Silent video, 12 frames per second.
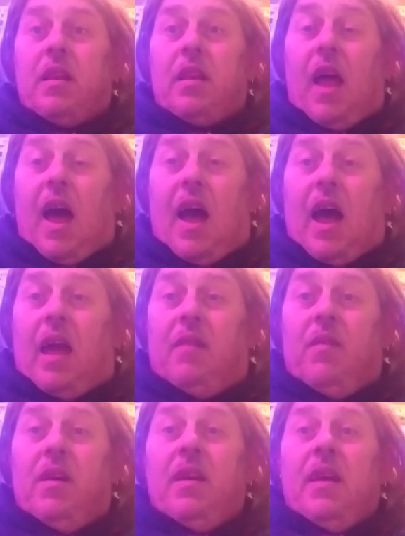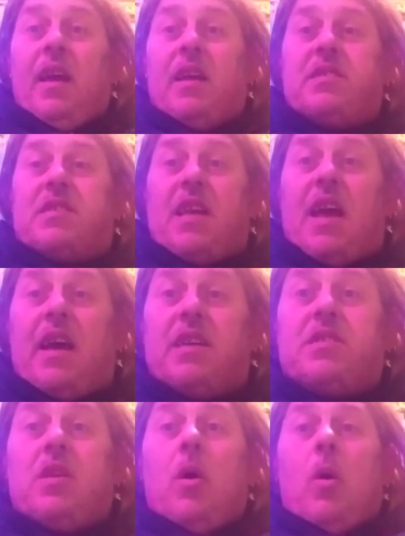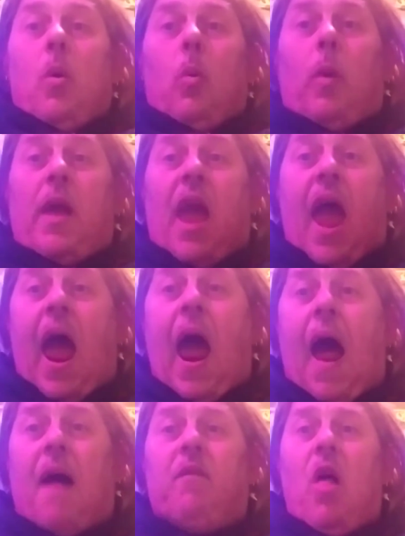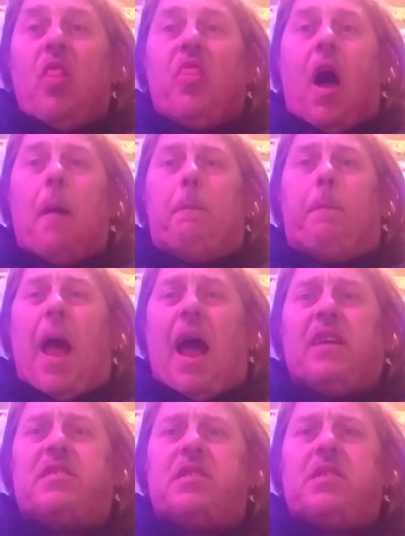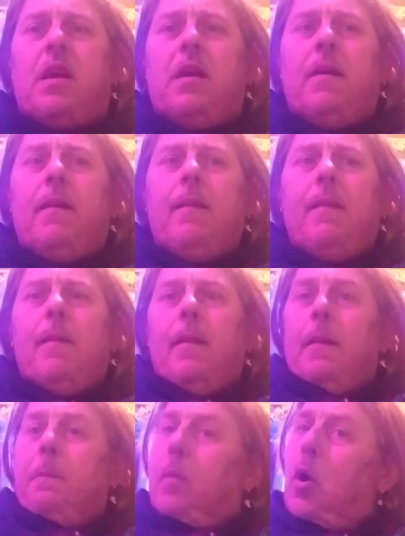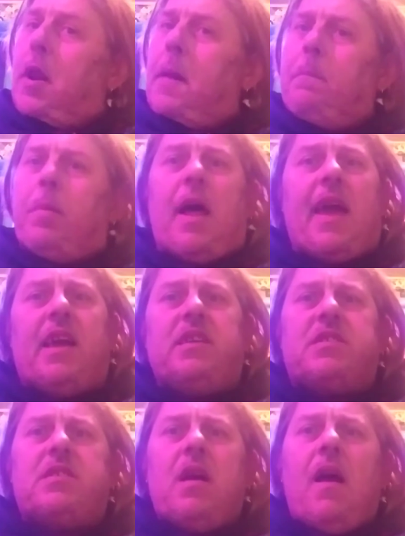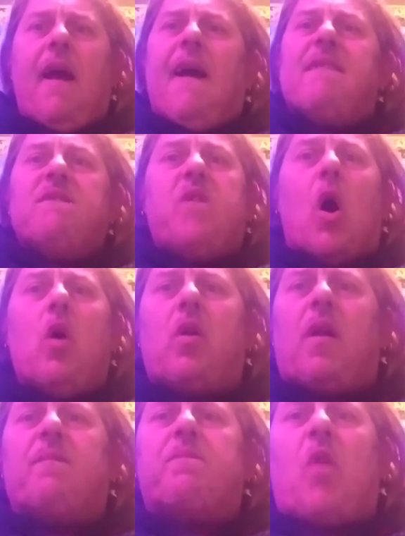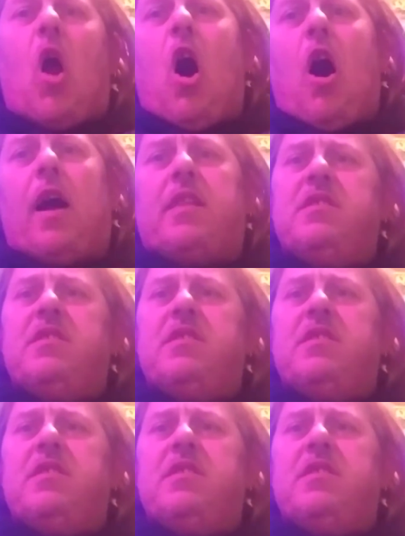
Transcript: live and says, we have the best put in place voter fraud